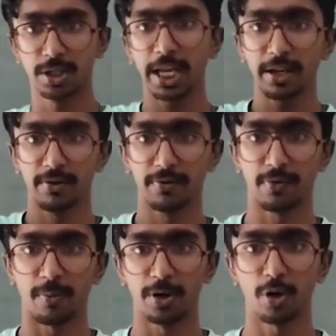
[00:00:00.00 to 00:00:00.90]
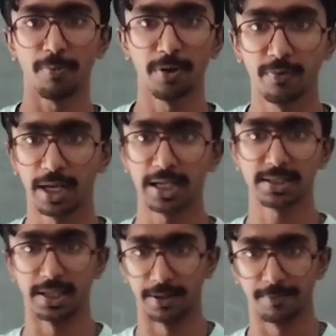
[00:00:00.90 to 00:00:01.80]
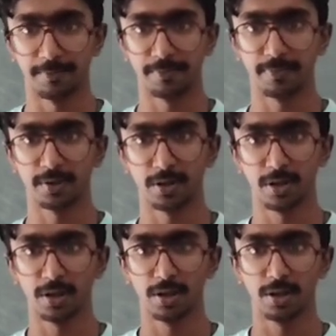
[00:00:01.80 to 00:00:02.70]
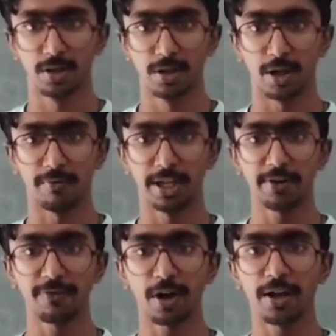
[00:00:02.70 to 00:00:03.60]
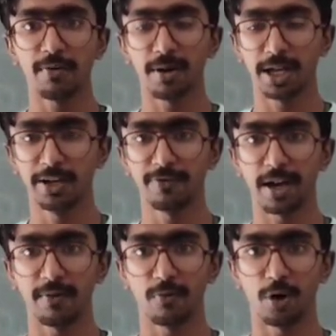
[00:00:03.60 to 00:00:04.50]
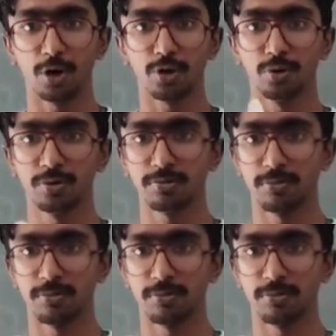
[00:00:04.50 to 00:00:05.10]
Okay, from a top view we are seeing. Now if I want to